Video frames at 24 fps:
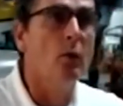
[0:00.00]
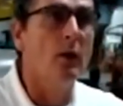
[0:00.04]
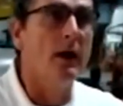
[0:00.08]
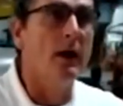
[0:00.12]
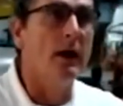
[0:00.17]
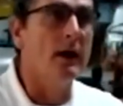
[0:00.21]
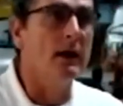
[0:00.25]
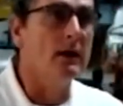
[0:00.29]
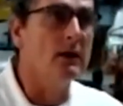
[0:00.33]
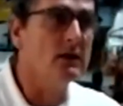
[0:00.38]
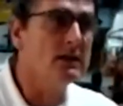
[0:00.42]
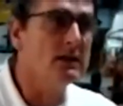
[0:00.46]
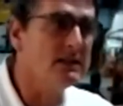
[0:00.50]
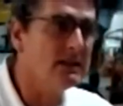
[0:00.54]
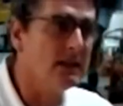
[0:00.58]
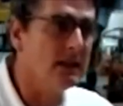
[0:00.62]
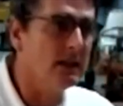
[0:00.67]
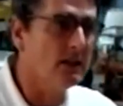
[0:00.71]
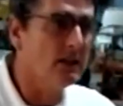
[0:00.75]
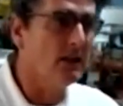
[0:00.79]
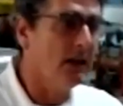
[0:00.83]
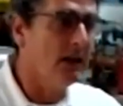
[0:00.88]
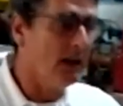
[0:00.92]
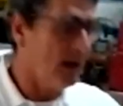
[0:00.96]
Well, it looks
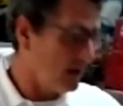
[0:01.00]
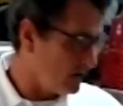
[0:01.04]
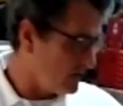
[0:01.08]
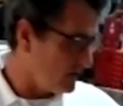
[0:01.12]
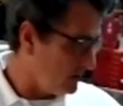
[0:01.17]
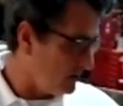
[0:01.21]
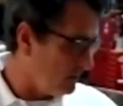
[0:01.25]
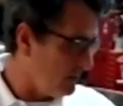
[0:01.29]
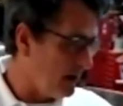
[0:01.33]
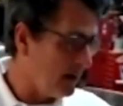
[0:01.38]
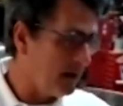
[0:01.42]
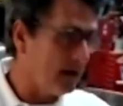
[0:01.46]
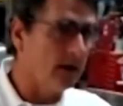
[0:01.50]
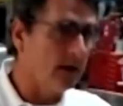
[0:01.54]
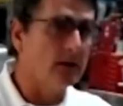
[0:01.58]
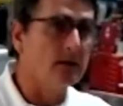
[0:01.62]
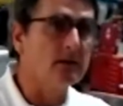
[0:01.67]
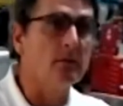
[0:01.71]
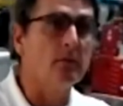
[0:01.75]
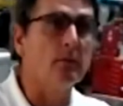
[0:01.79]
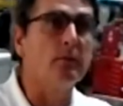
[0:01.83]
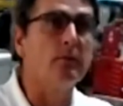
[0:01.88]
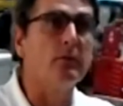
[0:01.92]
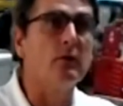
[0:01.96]
like you guys are making
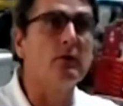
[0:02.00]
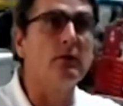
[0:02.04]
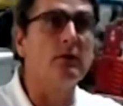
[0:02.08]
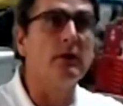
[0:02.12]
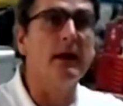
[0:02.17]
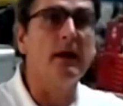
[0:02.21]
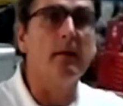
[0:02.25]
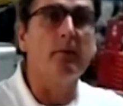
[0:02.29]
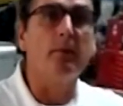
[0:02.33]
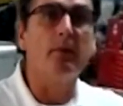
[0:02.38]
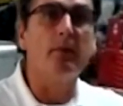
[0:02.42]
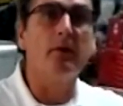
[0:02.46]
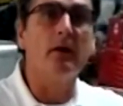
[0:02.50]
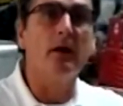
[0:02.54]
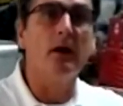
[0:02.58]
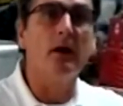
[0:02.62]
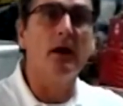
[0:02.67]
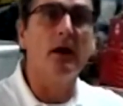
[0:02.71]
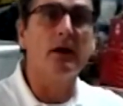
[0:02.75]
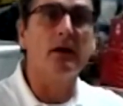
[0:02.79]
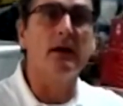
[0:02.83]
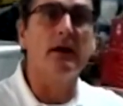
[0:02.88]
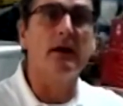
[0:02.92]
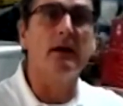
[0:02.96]
some great
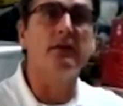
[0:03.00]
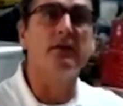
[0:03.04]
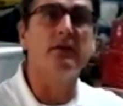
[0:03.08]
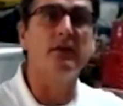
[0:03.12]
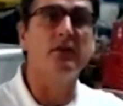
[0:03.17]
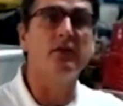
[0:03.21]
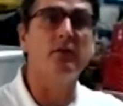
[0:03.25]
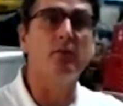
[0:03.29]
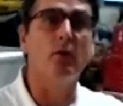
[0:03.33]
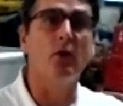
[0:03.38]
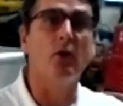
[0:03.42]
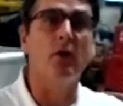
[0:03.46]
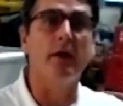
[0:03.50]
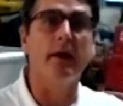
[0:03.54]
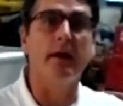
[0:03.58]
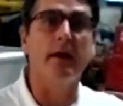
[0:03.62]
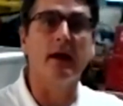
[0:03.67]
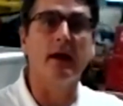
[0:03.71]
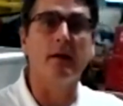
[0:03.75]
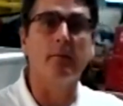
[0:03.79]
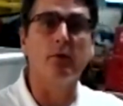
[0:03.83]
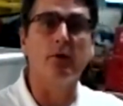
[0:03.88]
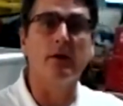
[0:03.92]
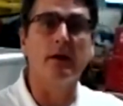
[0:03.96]
progress this
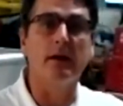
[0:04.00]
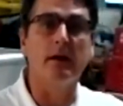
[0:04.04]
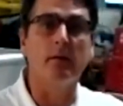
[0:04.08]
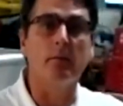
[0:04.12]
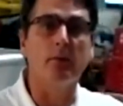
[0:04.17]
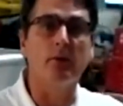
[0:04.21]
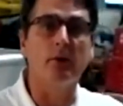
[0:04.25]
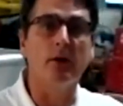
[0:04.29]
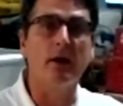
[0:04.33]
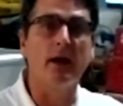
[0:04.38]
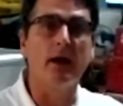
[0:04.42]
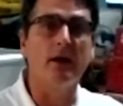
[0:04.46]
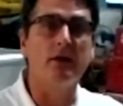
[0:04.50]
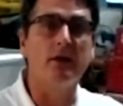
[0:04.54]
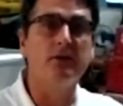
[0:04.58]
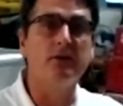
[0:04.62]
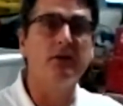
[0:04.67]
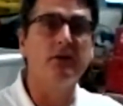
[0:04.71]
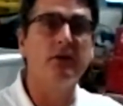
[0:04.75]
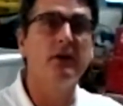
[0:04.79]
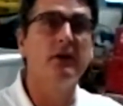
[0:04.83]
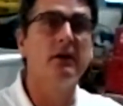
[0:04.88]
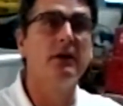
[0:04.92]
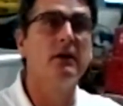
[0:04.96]
morning. I'm really
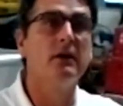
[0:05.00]
impressed.